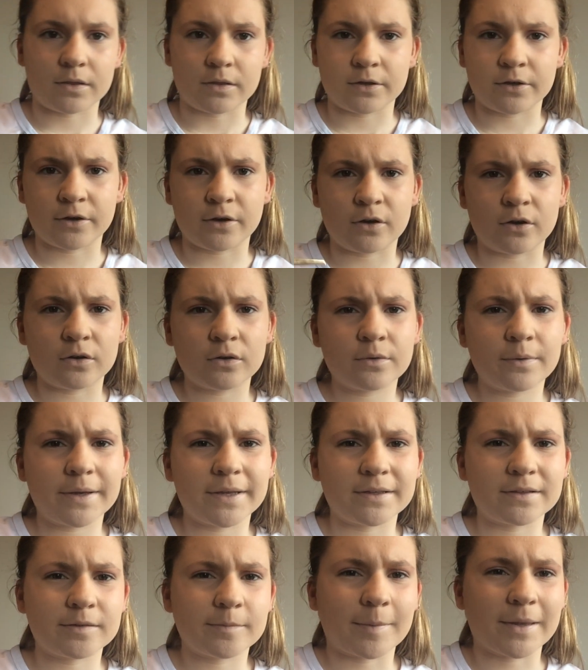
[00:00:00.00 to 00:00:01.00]
they're all quite
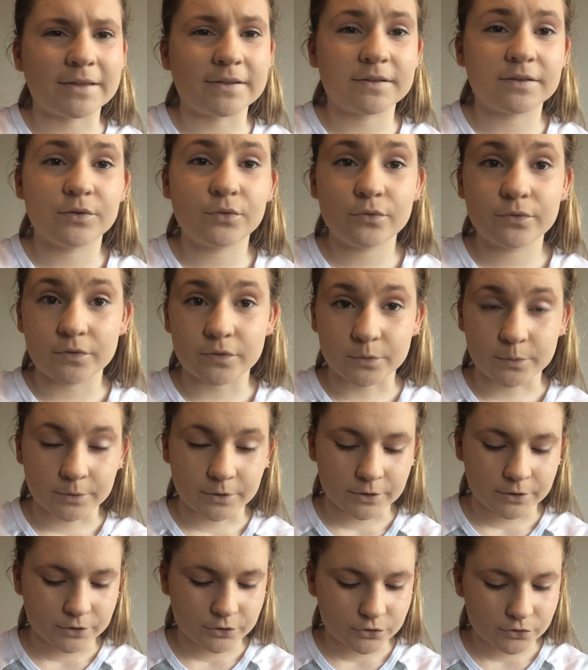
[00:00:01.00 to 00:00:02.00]
expensive, so we're
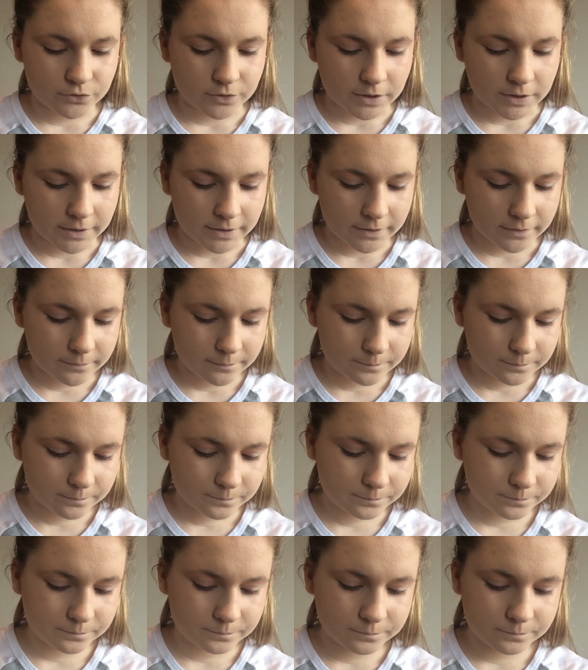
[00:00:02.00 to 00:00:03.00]
going to try it.
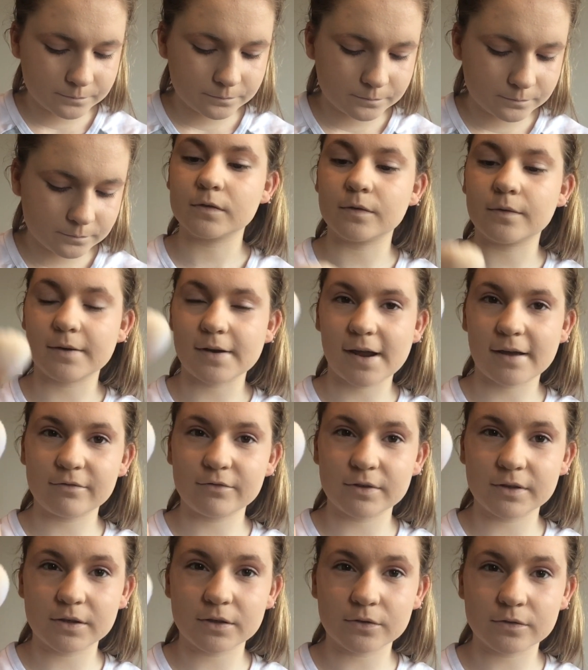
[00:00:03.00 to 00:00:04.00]
So it
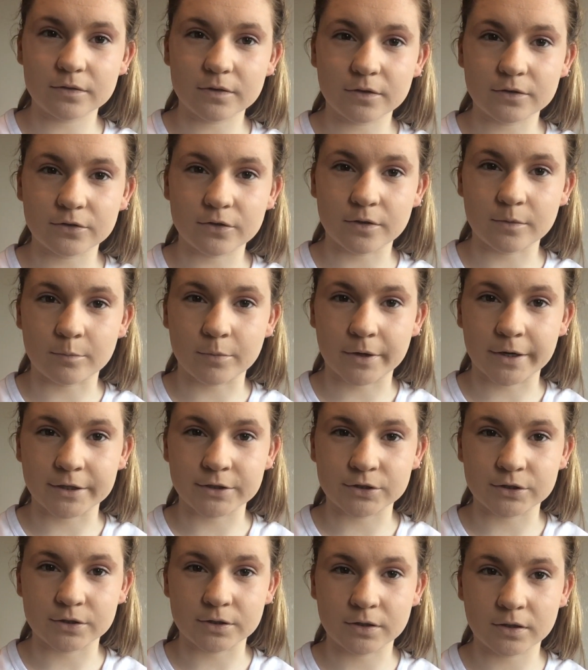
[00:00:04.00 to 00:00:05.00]
definitely goes onto the
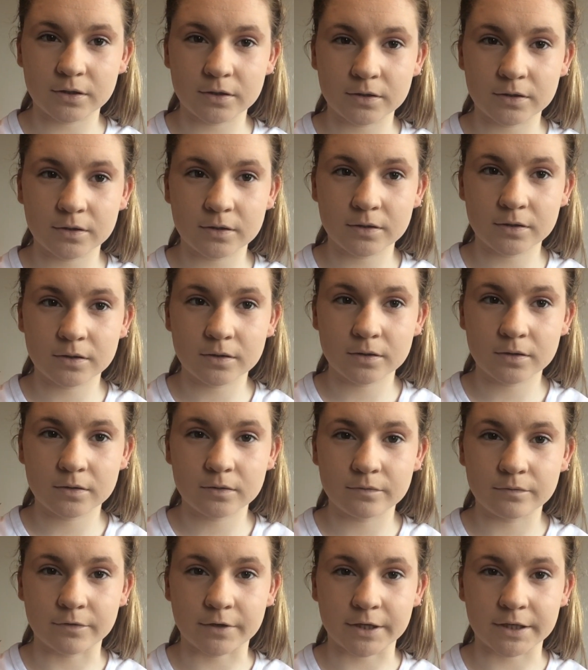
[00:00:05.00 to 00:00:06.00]
brush
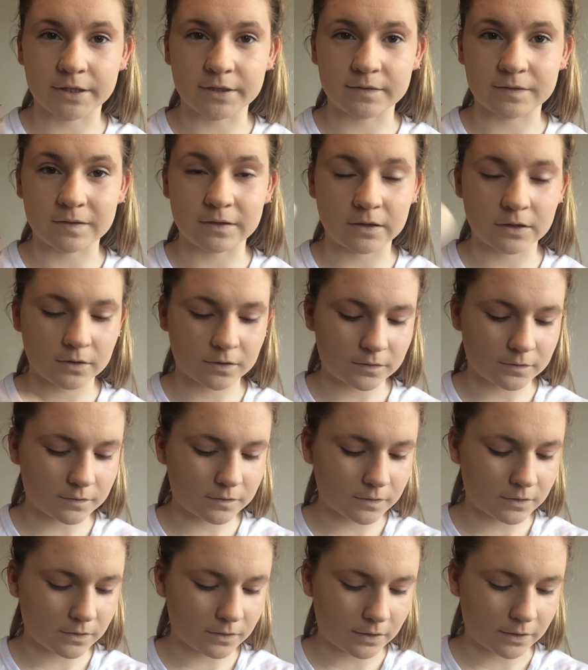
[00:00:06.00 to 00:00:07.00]
very easily, you can
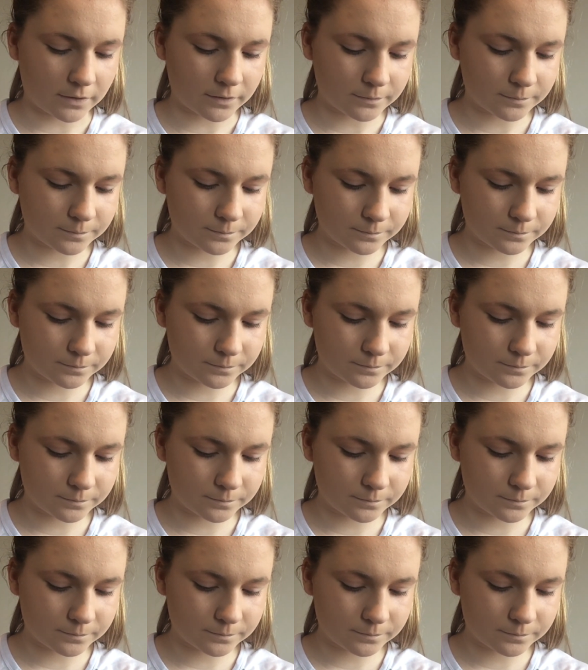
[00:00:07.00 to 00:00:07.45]
see that.